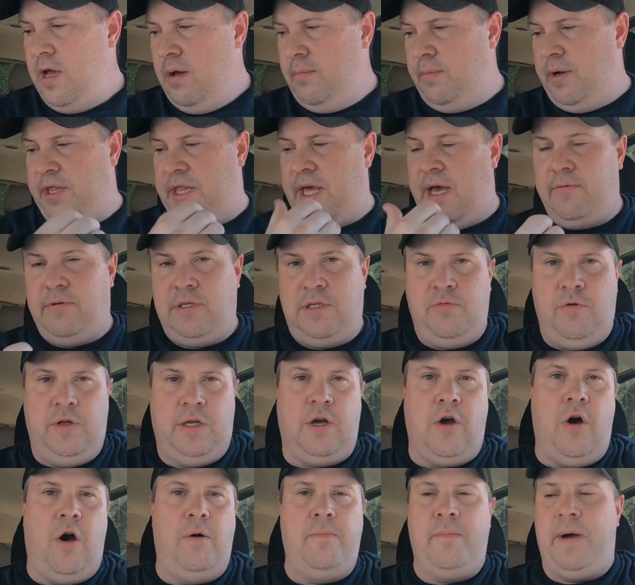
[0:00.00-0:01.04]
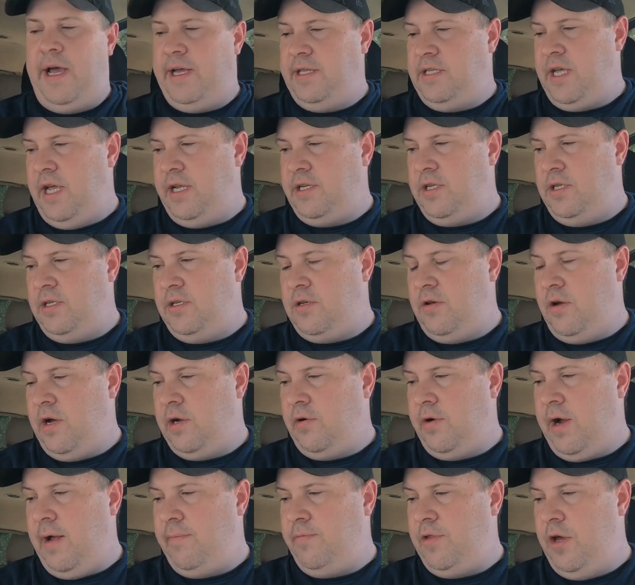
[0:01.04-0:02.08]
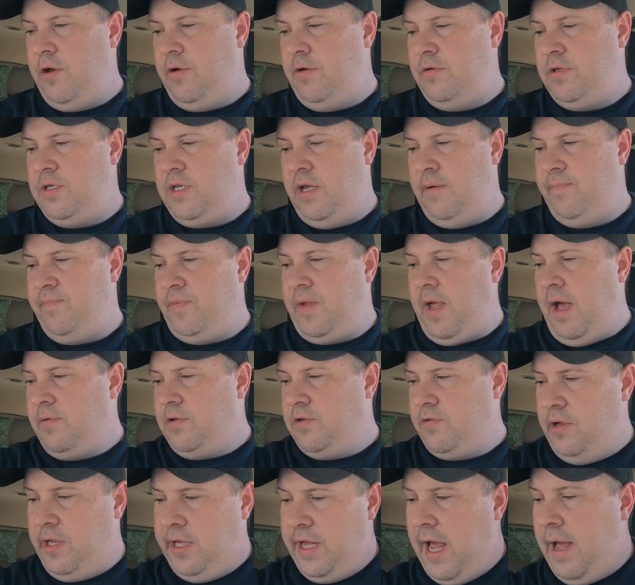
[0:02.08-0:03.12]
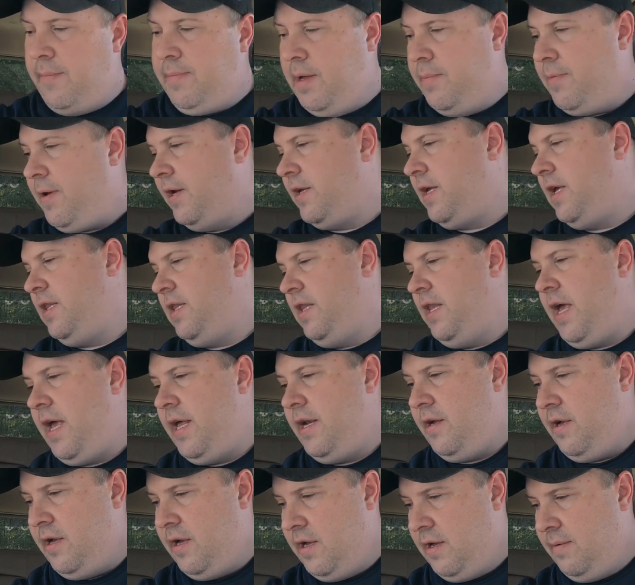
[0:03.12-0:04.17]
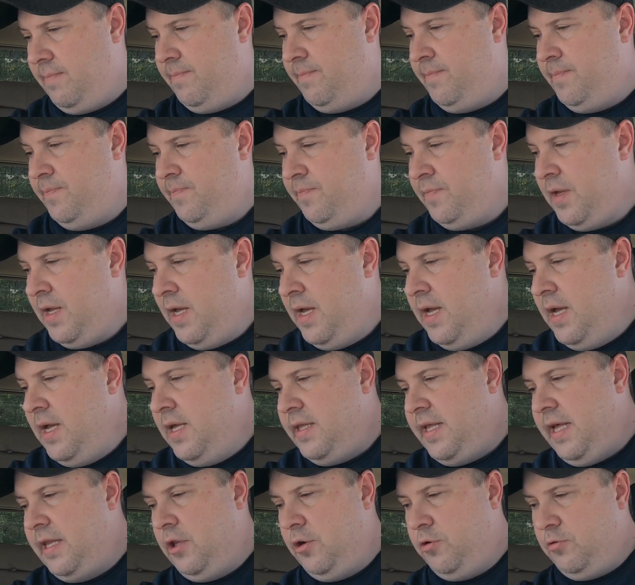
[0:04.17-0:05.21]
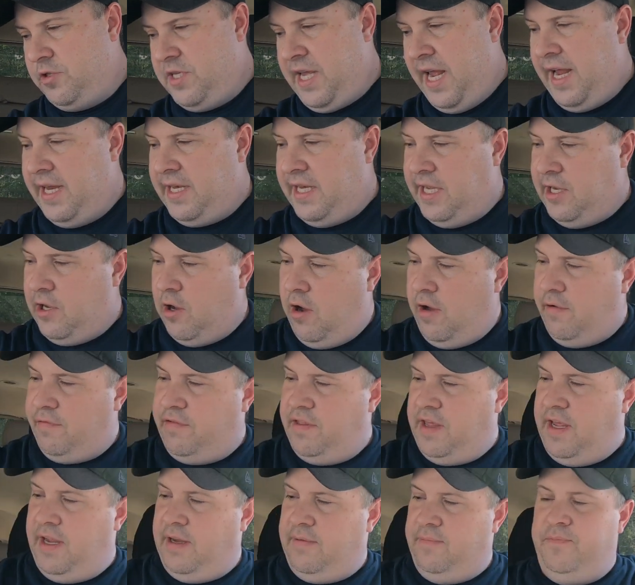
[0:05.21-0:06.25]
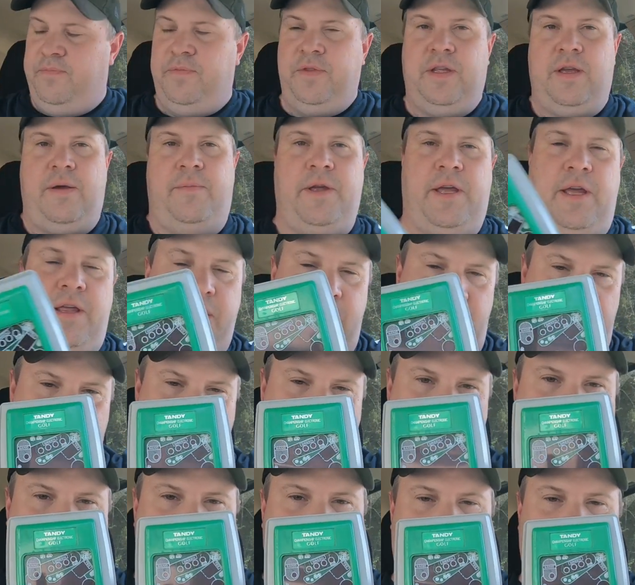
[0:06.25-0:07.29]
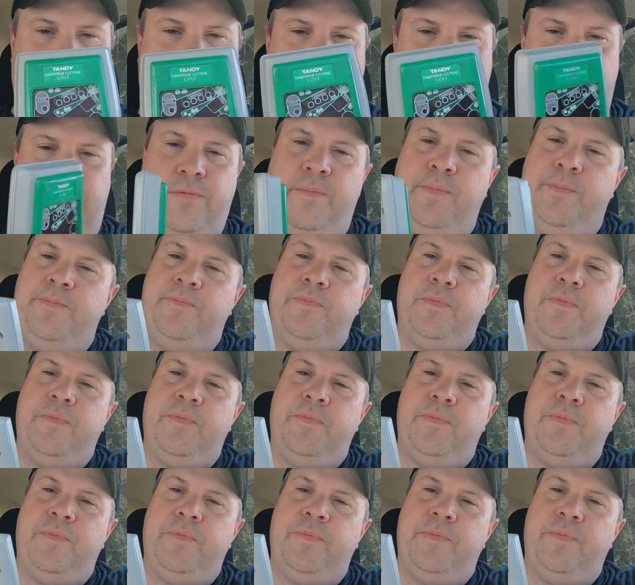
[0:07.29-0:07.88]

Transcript: But that was what caught my attention, so I grabbed those, and I was really happy about getting that that little Tandy golf thing. I mean, that thing's pretty cool.